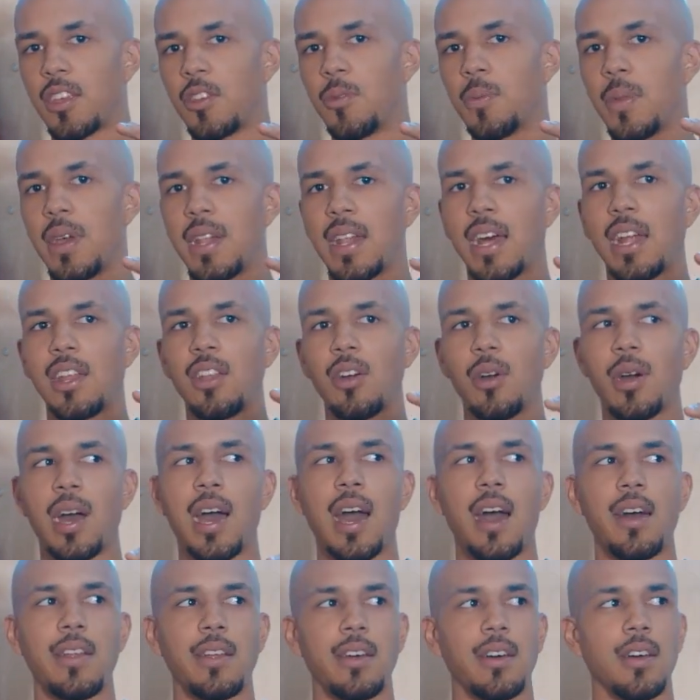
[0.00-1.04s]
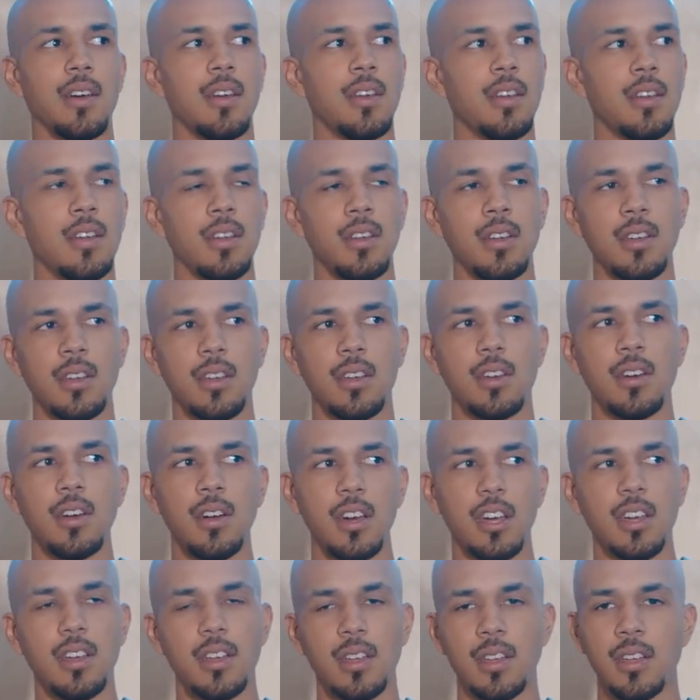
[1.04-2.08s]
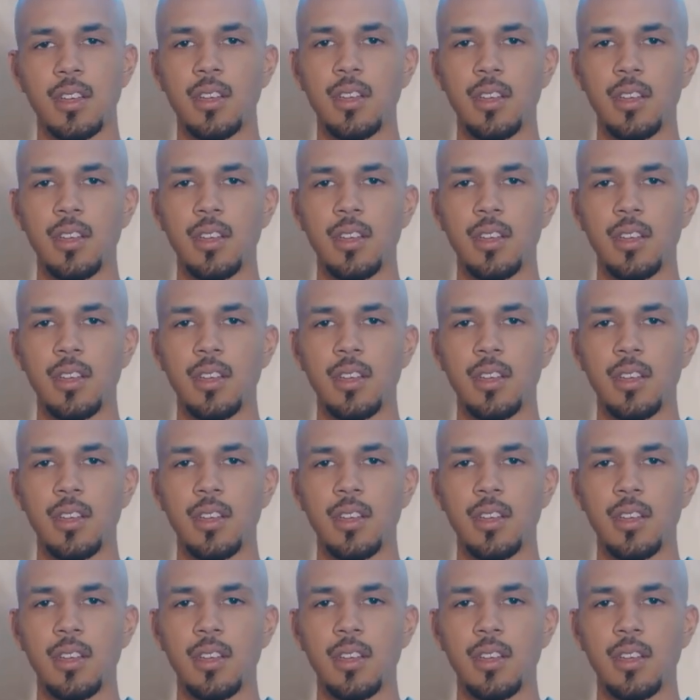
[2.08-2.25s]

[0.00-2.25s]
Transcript: You may not know how to cook,